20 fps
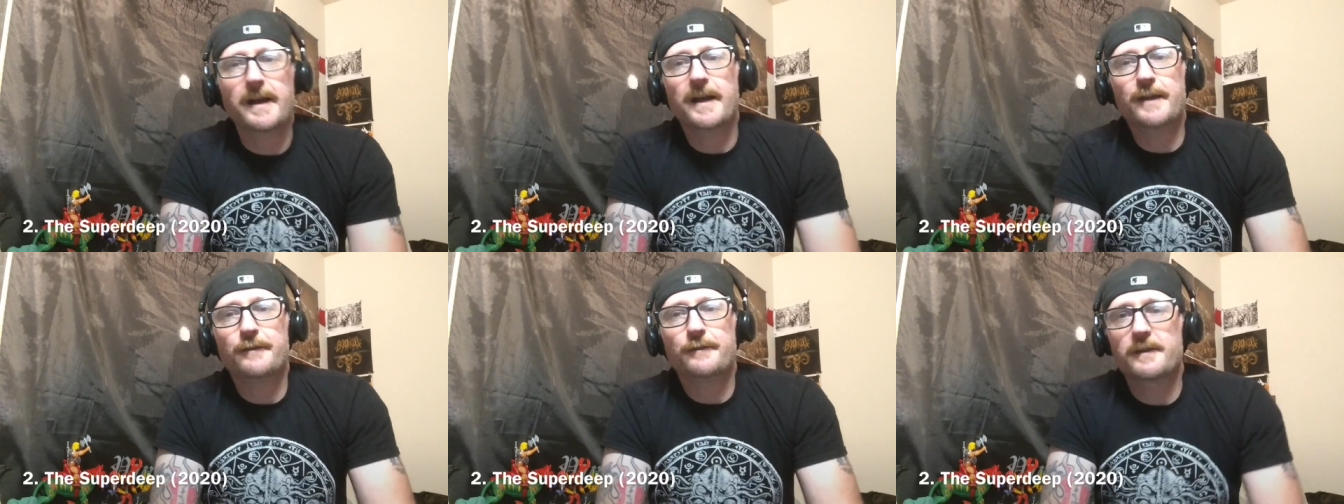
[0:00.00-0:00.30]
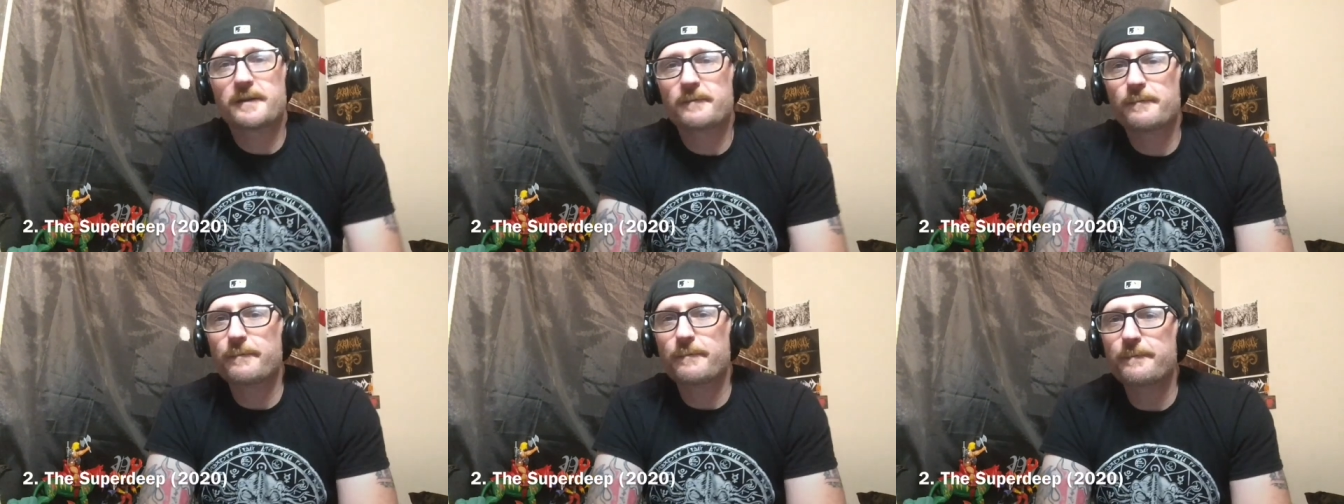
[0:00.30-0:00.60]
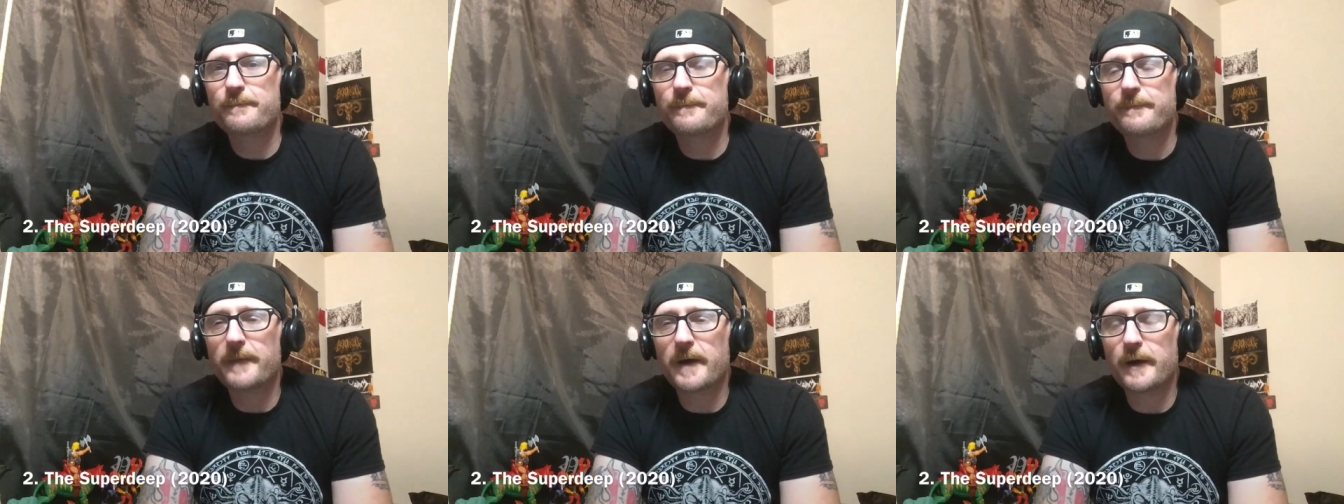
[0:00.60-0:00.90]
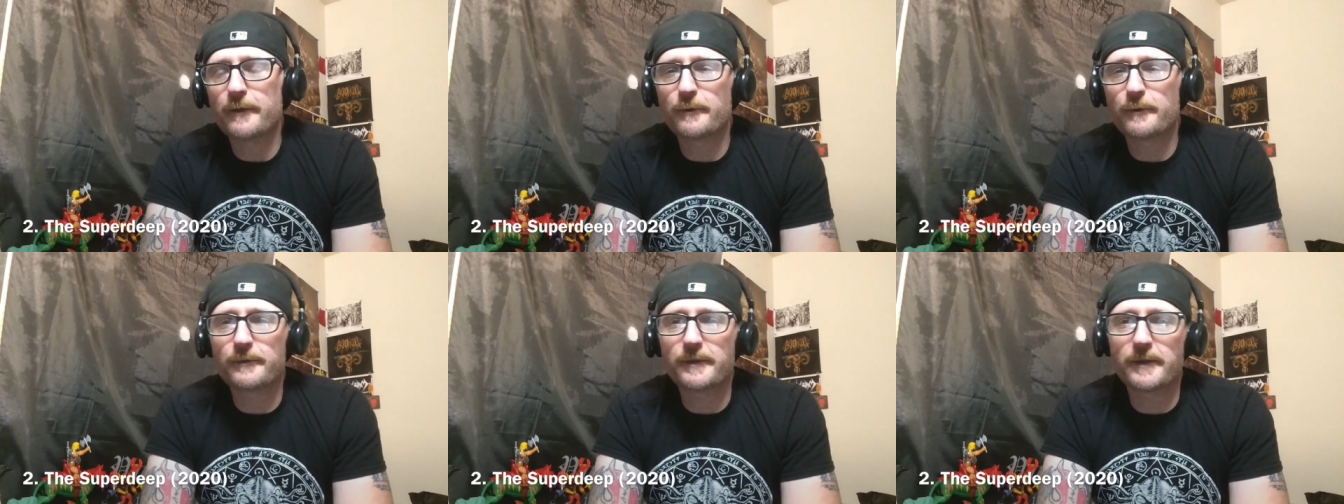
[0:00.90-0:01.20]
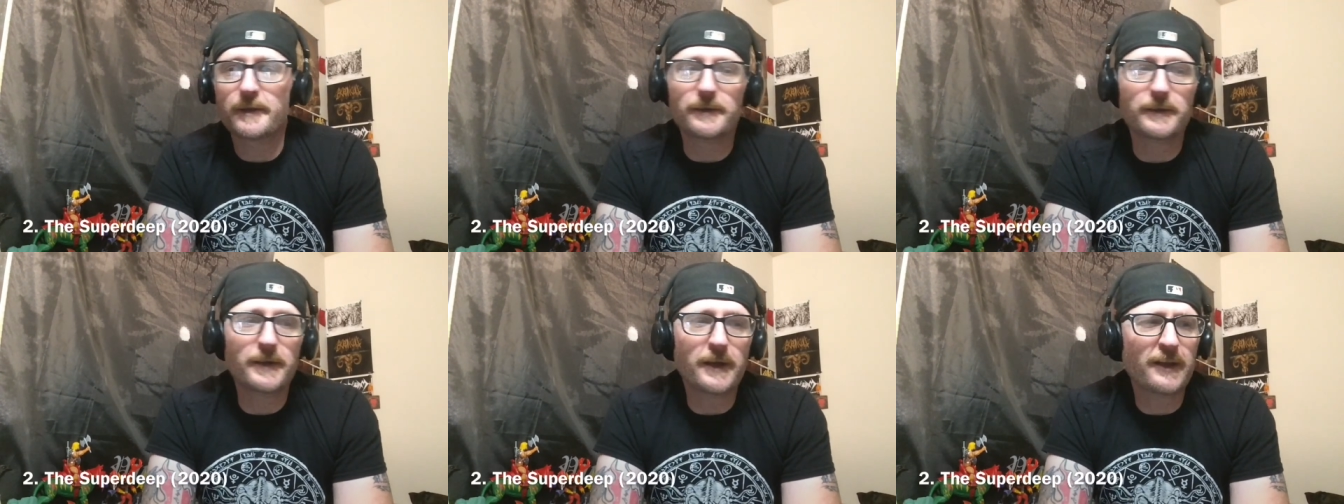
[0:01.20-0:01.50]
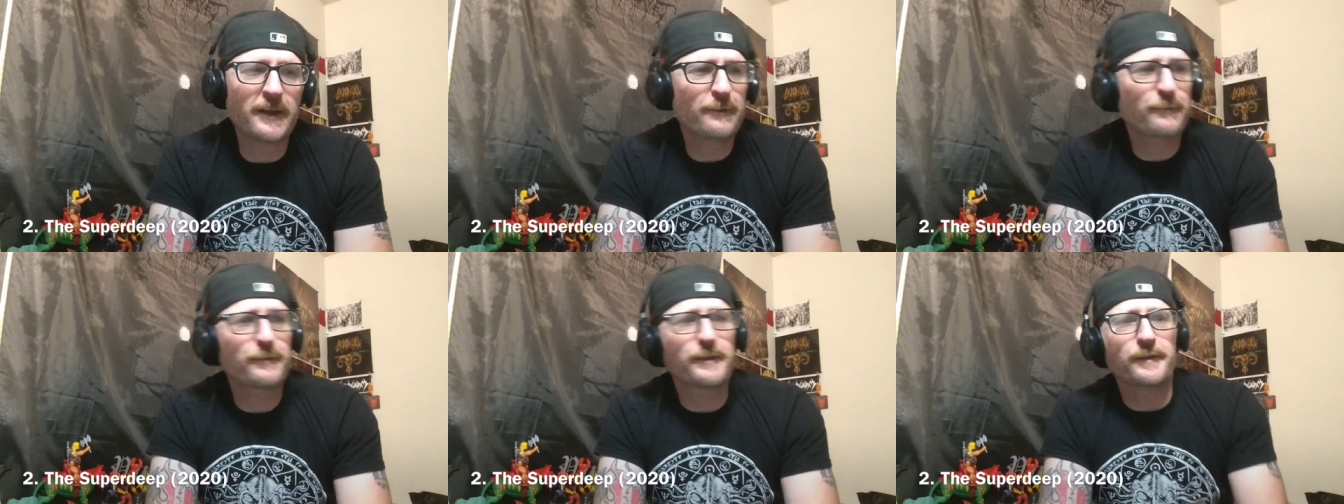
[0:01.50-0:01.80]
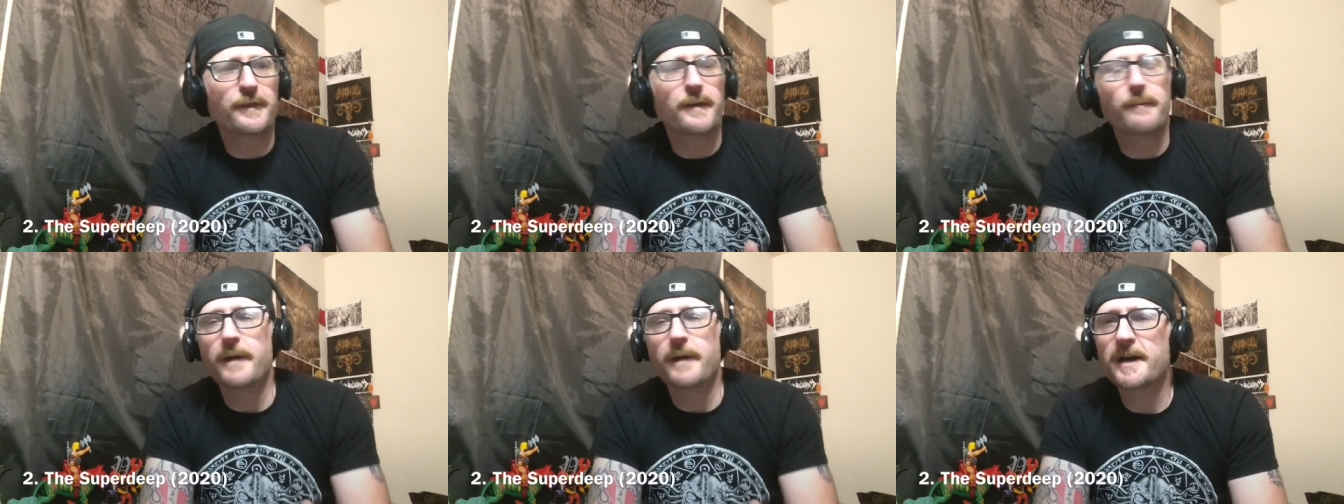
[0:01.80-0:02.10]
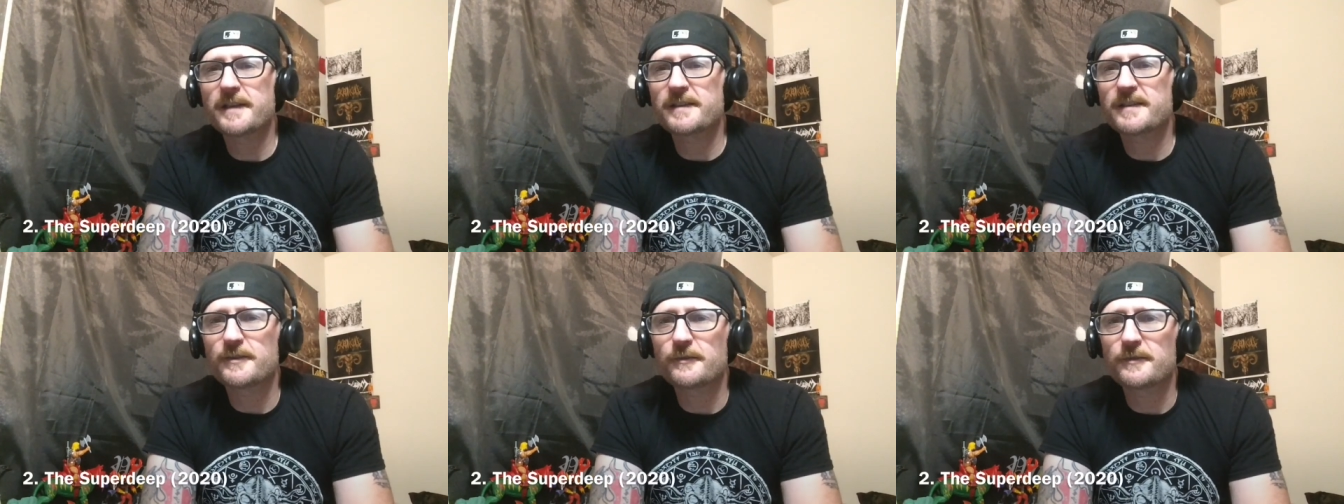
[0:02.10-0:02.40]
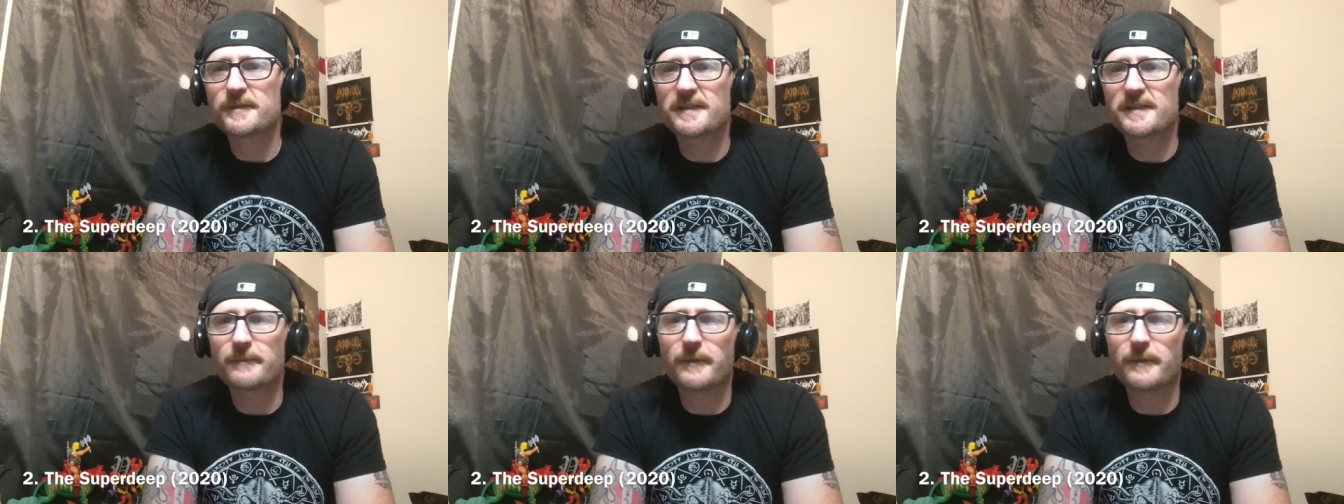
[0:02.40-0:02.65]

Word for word: I think other than other than the monsters.